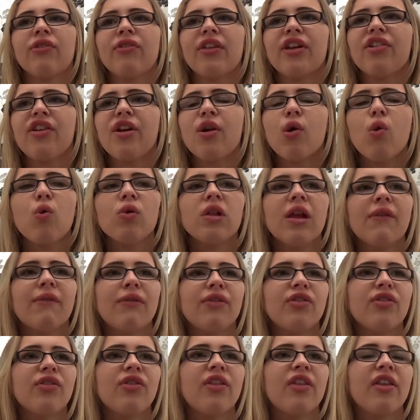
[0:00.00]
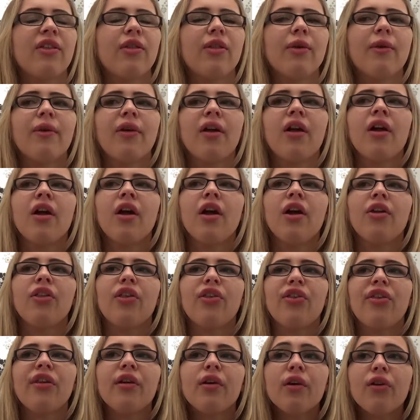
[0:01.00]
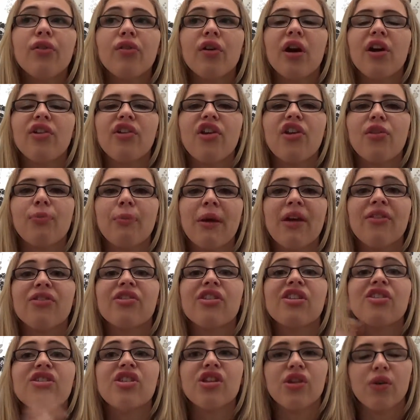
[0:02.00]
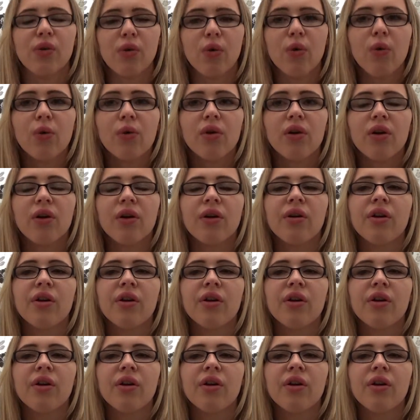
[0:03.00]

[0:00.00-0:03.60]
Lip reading: They don't all live in the secret society is based in New York.